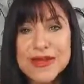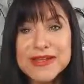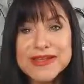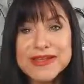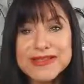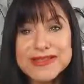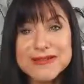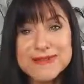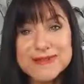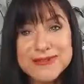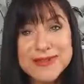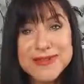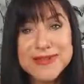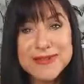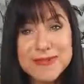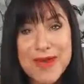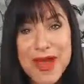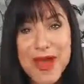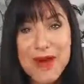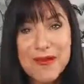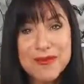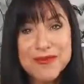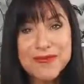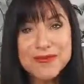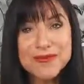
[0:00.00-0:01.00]
But it's a really
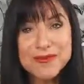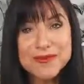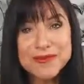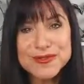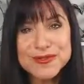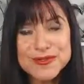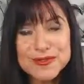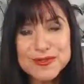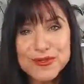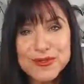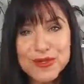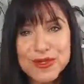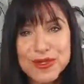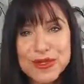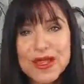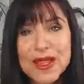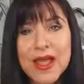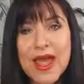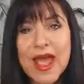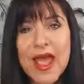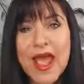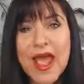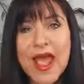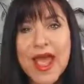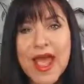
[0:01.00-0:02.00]
powerful tool
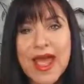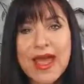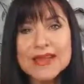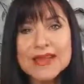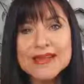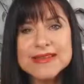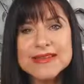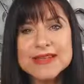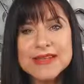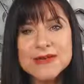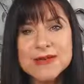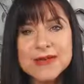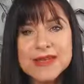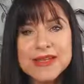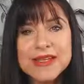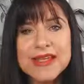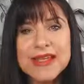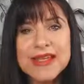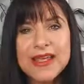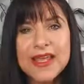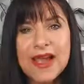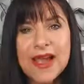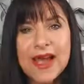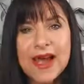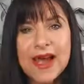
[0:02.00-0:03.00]
and it
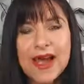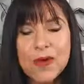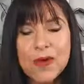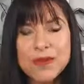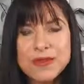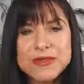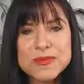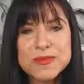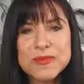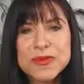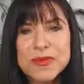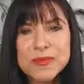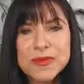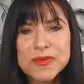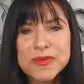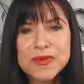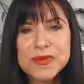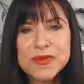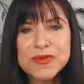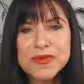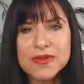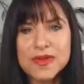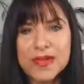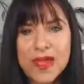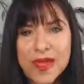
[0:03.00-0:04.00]
really helps
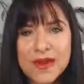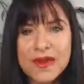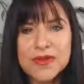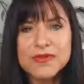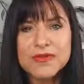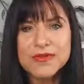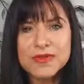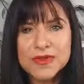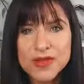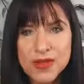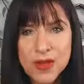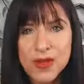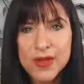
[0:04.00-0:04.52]
people kind of,